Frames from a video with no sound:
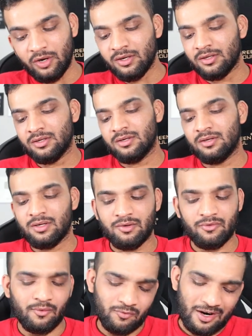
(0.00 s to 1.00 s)
wrong.
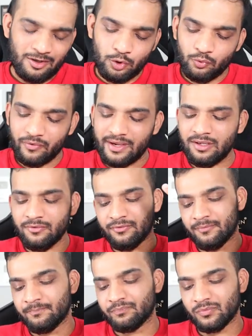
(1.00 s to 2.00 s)
From 1 to
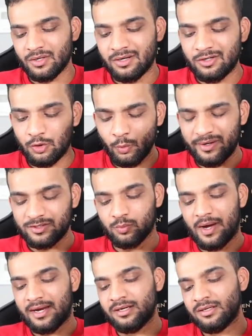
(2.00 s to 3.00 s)
5, 2 is
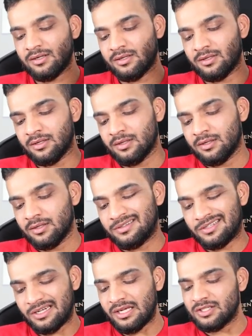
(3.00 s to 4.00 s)
1,
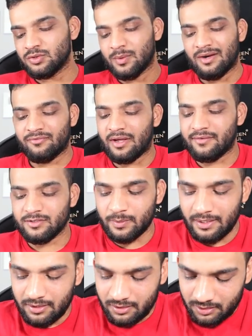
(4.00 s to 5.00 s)
3 is 1, 5 is
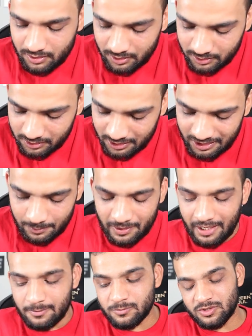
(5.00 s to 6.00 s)
1. 3
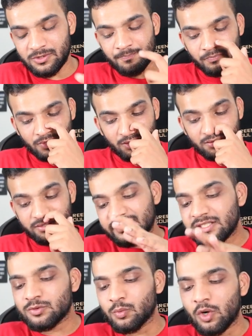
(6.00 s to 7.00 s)
primes.
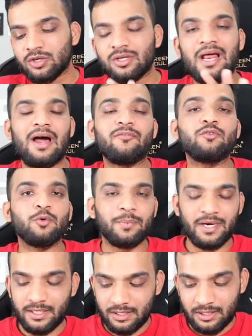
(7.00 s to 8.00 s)
This is what you'll have to
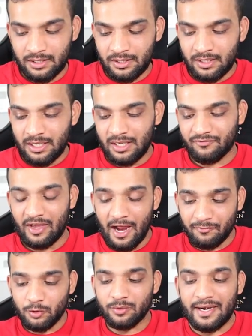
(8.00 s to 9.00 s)
print. If I
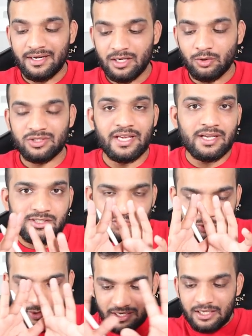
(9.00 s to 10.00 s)
have to write down the
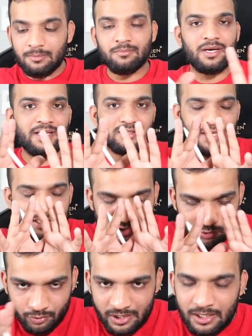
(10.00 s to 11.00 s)
extreme, like the
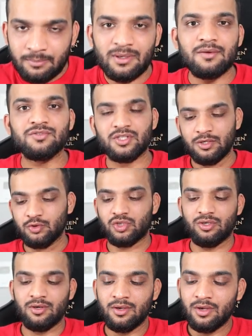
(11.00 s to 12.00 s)
extreme range
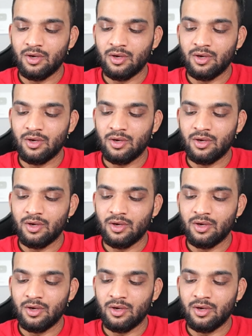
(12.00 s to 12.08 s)
solution,